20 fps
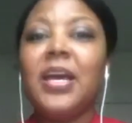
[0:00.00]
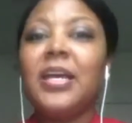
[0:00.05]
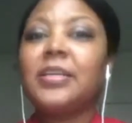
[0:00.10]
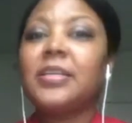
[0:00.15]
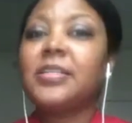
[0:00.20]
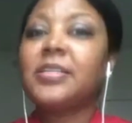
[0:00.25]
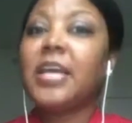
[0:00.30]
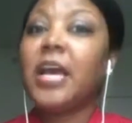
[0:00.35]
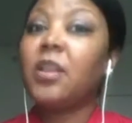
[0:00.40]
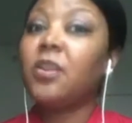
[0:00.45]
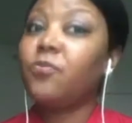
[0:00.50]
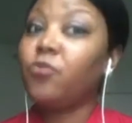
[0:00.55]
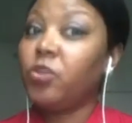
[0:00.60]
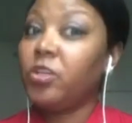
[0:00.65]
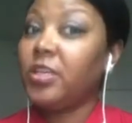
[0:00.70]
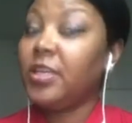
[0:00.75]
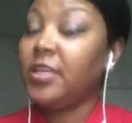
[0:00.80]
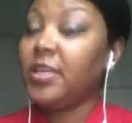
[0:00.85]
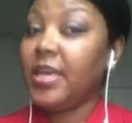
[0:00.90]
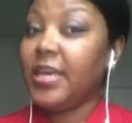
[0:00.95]
Does
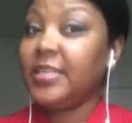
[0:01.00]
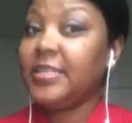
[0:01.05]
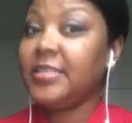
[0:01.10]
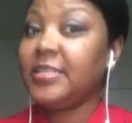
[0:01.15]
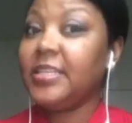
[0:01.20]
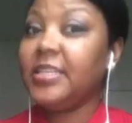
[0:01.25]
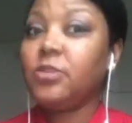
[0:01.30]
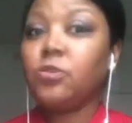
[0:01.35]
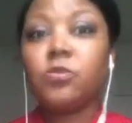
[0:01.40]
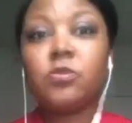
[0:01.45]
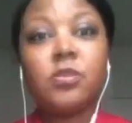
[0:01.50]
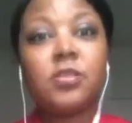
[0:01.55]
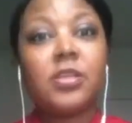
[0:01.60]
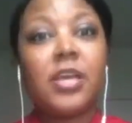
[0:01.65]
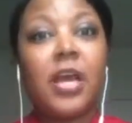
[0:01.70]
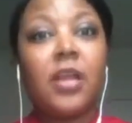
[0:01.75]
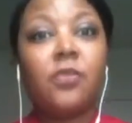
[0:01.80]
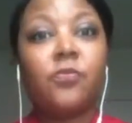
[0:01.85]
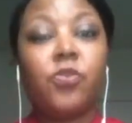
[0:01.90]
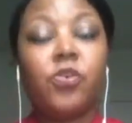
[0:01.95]
California gain seats, or does
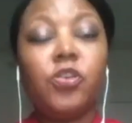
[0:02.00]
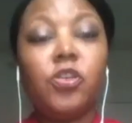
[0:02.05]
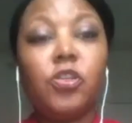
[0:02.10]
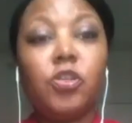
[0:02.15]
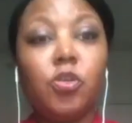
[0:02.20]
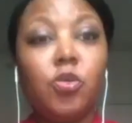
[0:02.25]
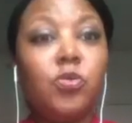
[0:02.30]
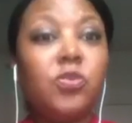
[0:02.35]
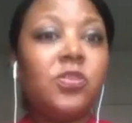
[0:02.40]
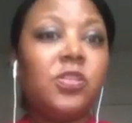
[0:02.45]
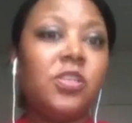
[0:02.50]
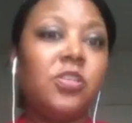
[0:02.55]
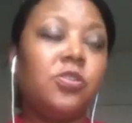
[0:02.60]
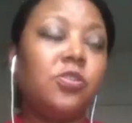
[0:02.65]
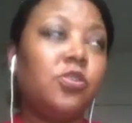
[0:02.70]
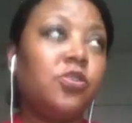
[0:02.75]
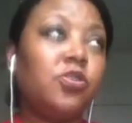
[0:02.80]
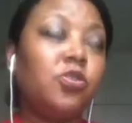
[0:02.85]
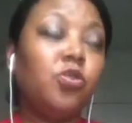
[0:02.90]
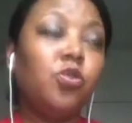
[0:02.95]
California lose seats?
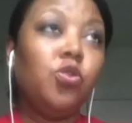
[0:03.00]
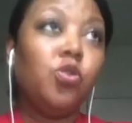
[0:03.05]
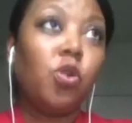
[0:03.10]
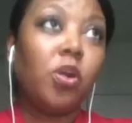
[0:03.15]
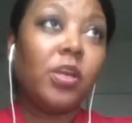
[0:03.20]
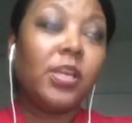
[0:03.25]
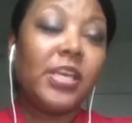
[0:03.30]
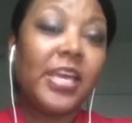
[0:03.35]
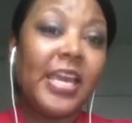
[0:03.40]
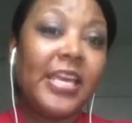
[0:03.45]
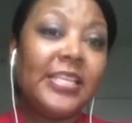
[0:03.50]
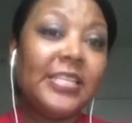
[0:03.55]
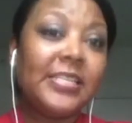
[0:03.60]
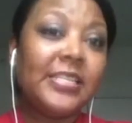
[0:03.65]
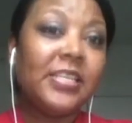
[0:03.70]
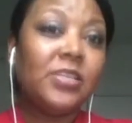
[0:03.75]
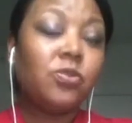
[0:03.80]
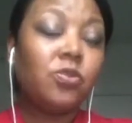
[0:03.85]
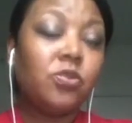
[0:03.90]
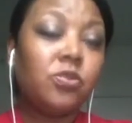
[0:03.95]
Does New York gain
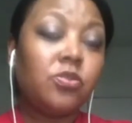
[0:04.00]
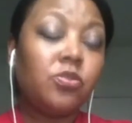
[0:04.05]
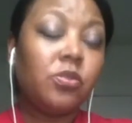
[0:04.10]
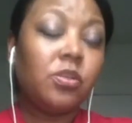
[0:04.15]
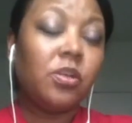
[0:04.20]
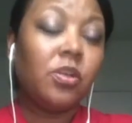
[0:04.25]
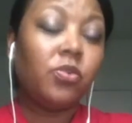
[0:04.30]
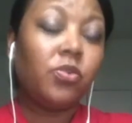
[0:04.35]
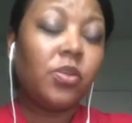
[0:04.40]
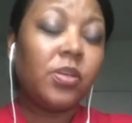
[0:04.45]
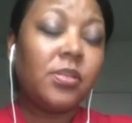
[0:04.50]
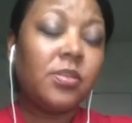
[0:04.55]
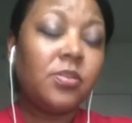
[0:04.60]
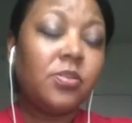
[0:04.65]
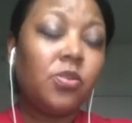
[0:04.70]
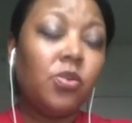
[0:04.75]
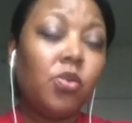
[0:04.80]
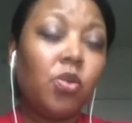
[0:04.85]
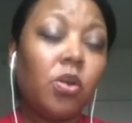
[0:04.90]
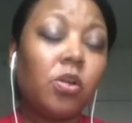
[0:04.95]
seats, or does
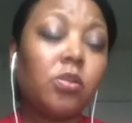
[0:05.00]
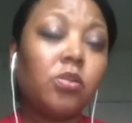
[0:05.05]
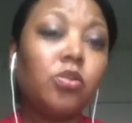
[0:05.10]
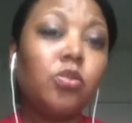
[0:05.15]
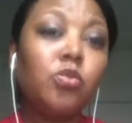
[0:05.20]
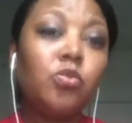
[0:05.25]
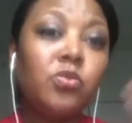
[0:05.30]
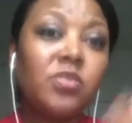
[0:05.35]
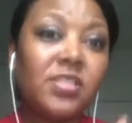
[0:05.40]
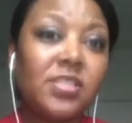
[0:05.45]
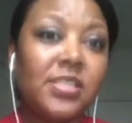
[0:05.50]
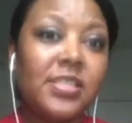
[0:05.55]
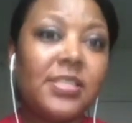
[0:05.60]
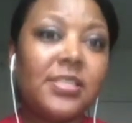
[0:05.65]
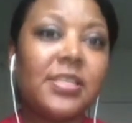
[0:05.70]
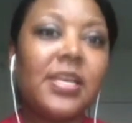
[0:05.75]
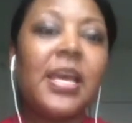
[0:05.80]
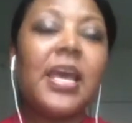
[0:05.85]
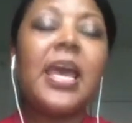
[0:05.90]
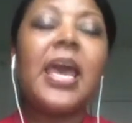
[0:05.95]
New York lose seats?